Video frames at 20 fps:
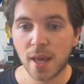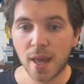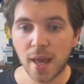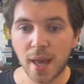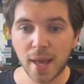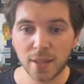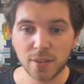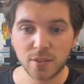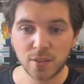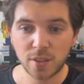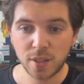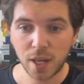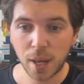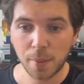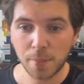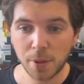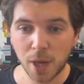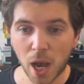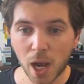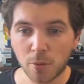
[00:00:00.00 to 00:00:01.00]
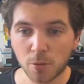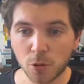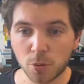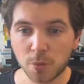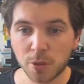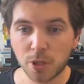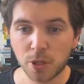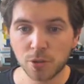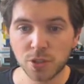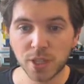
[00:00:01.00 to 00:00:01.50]
And the API we'll
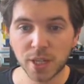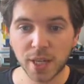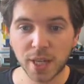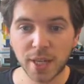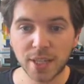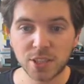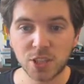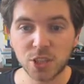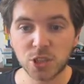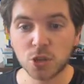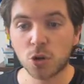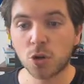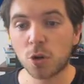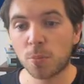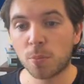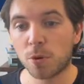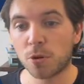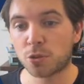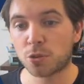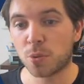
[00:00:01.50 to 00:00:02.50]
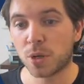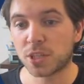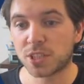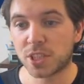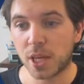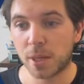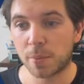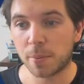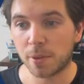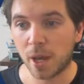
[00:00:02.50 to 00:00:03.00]
be using is the Google Books REST
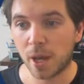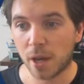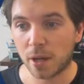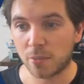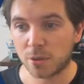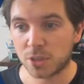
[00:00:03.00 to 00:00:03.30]
API,